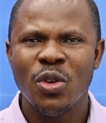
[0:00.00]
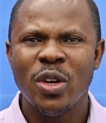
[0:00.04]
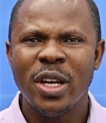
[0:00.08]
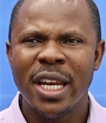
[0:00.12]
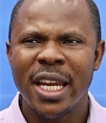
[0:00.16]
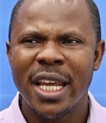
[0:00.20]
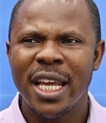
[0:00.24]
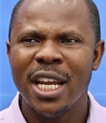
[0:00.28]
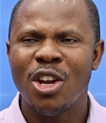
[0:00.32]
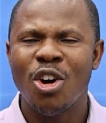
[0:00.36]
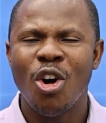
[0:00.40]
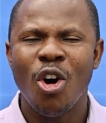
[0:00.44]
You
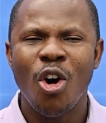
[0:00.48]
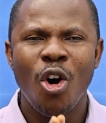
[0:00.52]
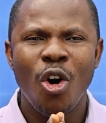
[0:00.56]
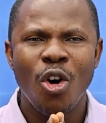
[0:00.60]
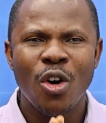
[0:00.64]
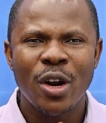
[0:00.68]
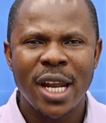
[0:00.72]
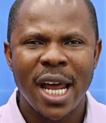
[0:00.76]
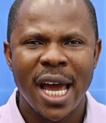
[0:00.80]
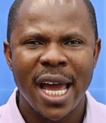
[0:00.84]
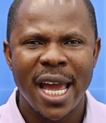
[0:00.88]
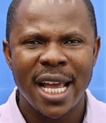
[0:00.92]
need
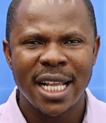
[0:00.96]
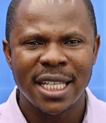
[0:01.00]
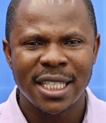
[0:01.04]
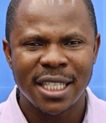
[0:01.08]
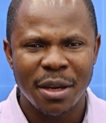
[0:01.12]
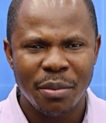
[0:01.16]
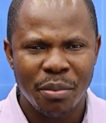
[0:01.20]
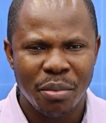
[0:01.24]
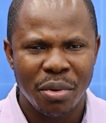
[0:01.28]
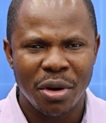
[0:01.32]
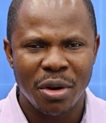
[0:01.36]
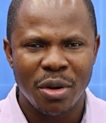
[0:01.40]
other
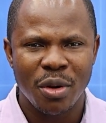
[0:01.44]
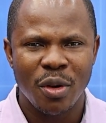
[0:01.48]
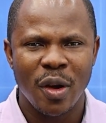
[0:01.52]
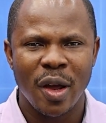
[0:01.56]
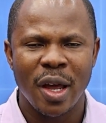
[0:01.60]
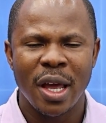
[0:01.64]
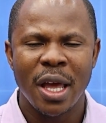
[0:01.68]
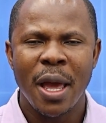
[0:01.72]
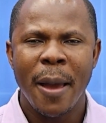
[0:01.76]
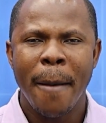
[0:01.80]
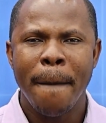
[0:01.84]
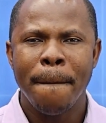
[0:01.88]

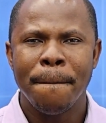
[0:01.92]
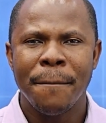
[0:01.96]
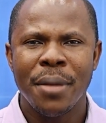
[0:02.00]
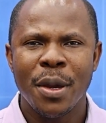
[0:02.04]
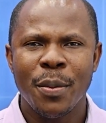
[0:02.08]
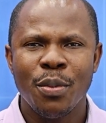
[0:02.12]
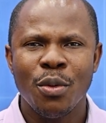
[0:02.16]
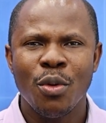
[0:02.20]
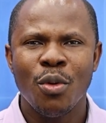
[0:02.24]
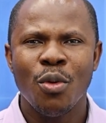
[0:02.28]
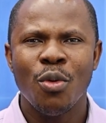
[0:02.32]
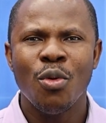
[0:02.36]
entrepreneurs,
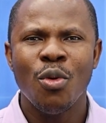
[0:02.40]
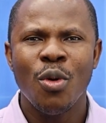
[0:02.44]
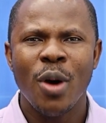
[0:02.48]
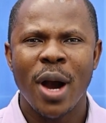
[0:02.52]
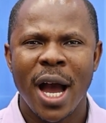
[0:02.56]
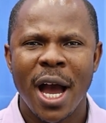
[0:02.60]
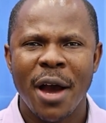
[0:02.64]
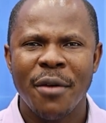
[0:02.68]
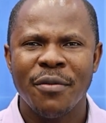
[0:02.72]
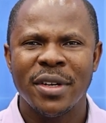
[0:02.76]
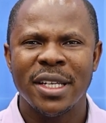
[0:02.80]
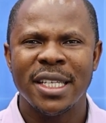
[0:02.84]
people who
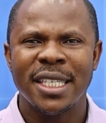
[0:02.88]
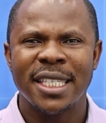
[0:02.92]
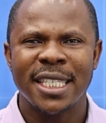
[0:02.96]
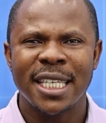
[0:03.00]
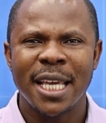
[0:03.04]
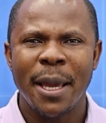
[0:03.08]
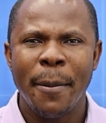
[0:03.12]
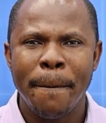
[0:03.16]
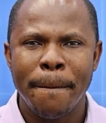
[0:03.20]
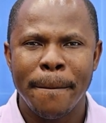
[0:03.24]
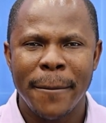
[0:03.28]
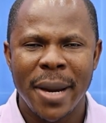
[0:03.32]
have the
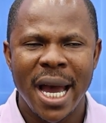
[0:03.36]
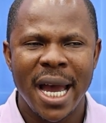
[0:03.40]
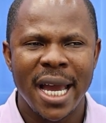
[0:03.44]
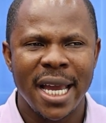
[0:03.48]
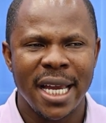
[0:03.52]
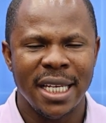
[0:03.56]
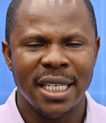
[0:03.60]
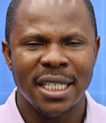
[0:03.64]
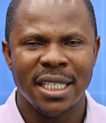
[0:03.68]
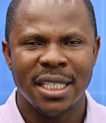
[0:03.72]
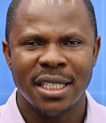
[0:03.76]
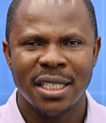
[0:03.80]
same
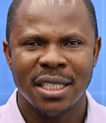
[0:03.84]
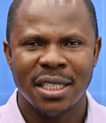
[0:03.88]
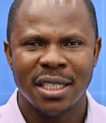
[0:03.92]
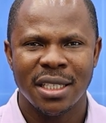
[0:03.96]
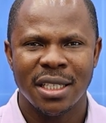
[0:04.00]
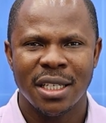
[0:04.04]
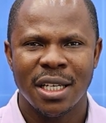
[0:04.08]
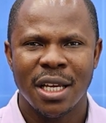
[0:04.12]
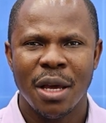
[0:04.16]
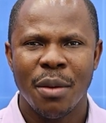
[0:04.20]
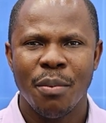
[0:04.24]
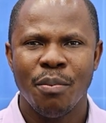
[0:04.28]
mind,
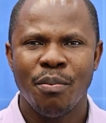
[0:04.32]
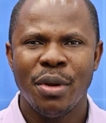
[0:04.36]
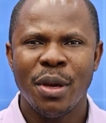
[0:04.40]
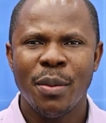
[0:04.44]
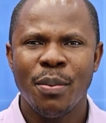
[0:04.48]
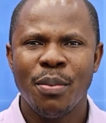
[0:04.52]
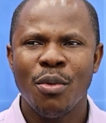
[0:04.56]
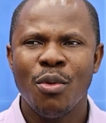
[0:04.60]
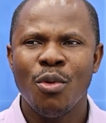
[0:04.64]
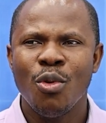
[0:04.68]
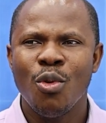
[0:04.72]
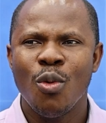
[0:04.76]

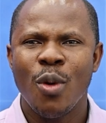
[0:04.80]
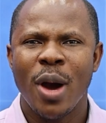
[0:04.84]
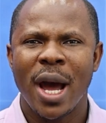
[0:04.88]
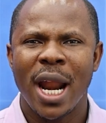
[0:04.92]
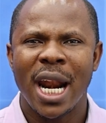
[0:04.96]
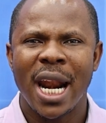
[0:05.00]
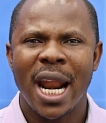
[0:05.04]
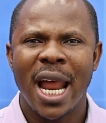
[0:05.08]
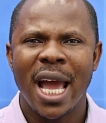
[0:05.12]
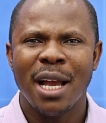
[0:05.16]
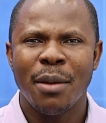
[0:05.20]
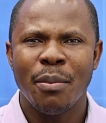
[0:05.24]
people who
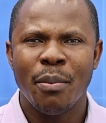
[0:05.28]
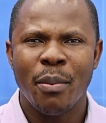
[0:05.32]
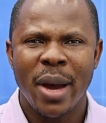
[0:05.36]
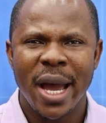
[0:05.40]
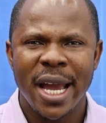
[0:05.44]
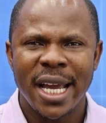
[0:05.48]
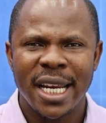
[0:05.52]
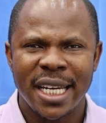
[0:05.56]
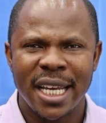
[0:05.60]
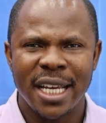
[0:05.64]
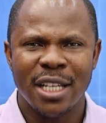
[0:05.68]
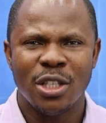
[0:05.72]
are
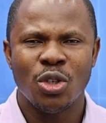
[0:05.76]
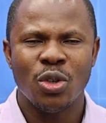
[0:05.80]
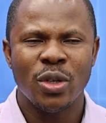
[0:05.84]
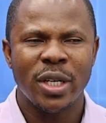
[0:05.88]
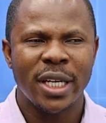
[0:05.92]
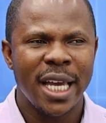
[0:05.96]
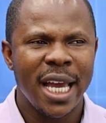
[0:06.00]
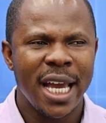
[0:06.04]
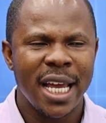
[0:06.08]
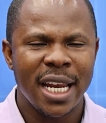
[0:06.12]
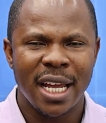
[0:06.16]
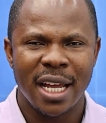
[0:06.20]
like-minded
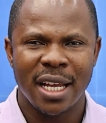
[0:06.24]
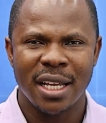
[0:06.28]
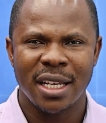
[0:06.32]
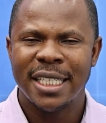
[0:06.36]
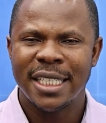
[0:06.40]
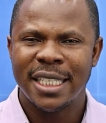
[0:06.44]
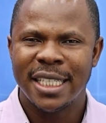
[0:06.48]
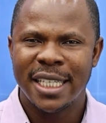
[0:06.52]
together.